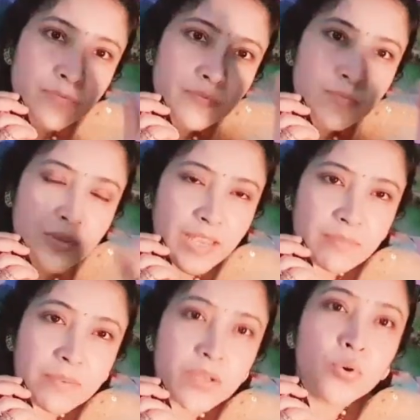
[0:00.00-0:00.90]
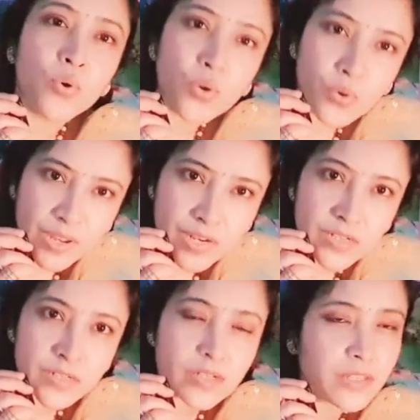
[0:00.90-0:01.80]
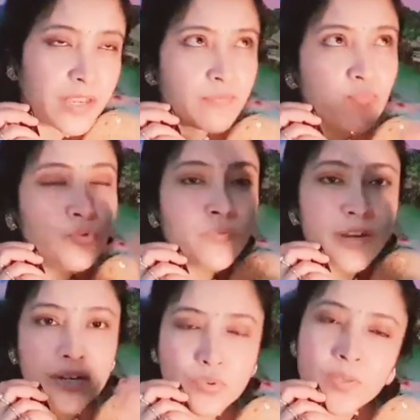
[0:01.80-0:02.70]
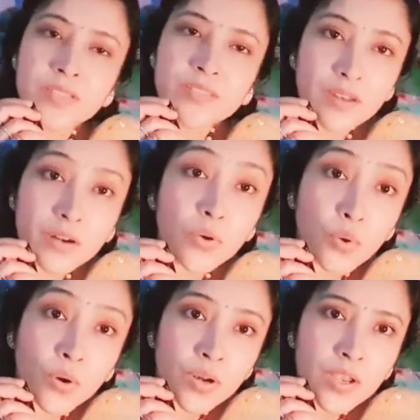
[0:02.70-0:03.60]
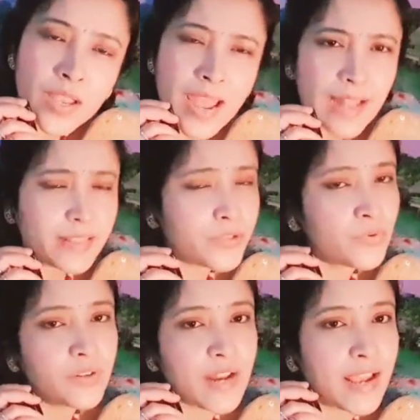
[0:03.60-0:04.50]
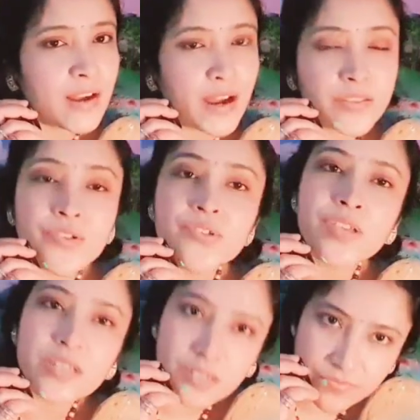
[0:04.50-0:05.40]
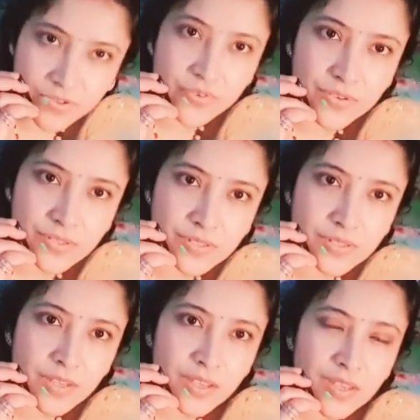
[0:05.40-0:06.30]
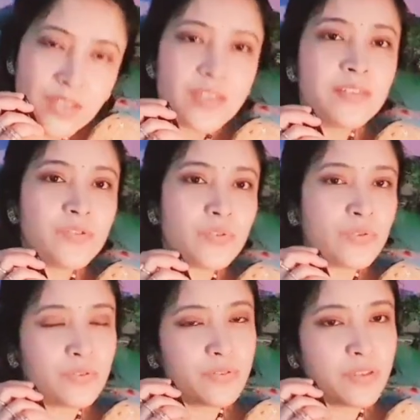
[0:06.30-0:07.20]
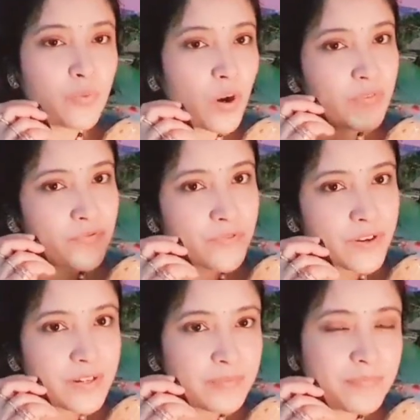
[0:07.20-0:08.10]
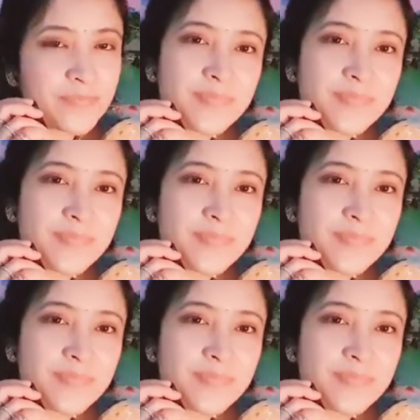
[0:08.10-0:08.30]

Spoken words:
they can be goal oriented and they can move ahead towards their goal, and they don't like others' interference. So they want freedom